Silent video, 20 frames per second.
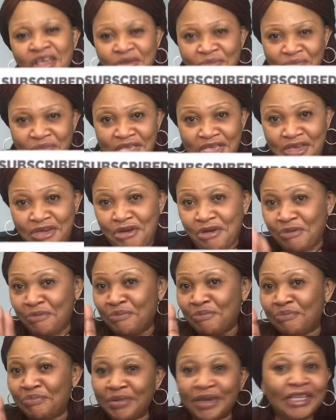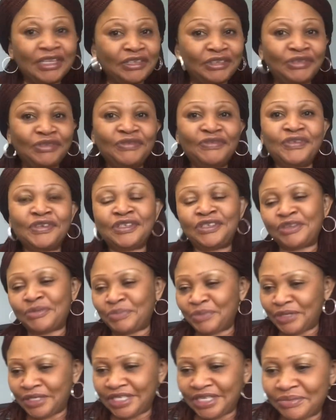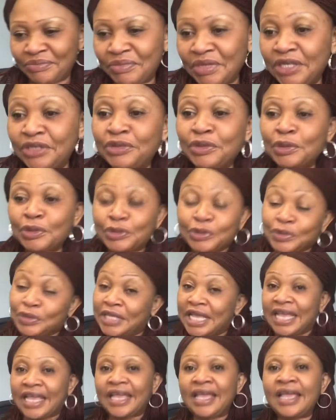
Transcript: May God bless you for supporting me. So today,